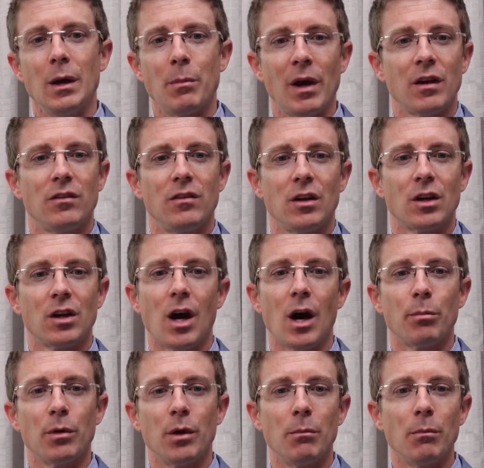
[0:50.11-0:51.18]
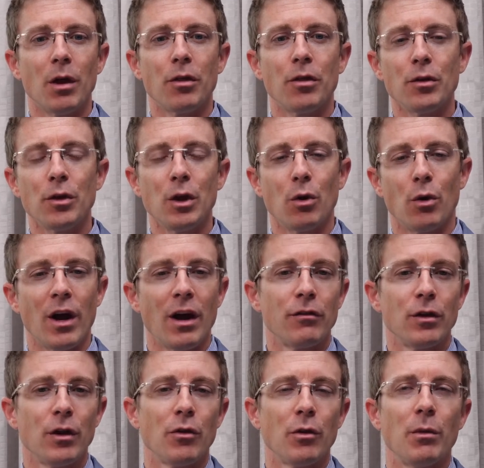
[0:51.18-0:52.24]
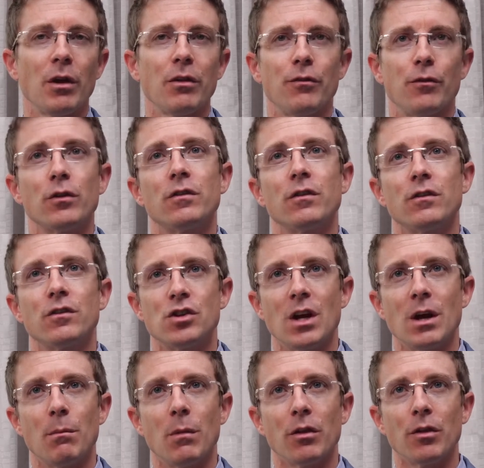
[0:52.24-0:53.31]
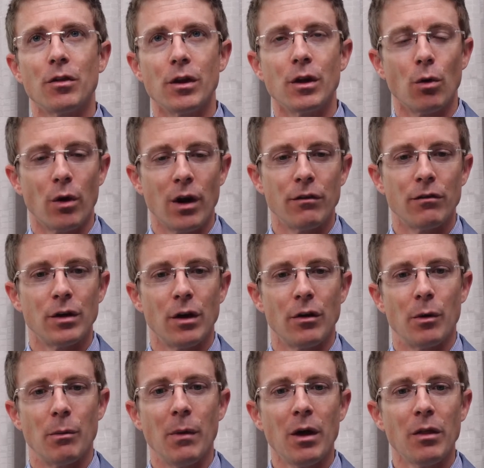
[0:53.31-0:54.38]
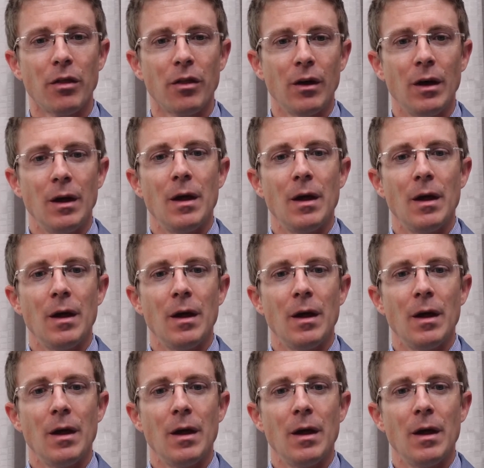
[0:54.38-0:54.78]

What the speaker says: pegcetacoplan monthly or every other month versus sham monthly or every other month.